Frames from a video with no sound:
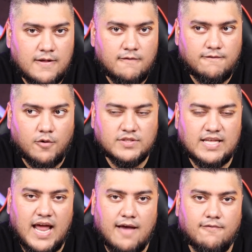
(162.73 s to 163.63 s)
phones
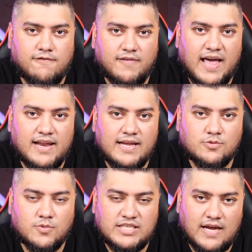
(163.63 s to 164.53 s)
that have a flat edge,
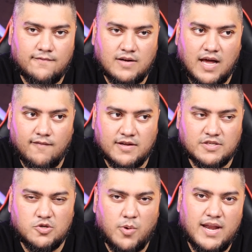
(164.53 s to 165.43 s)
which have kind of like a
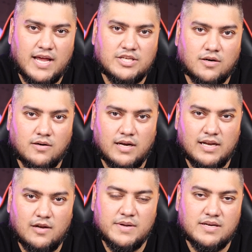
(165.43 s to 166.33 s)
straight edge, are a
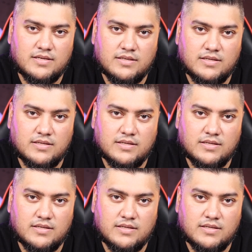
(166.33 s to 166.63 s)
little bit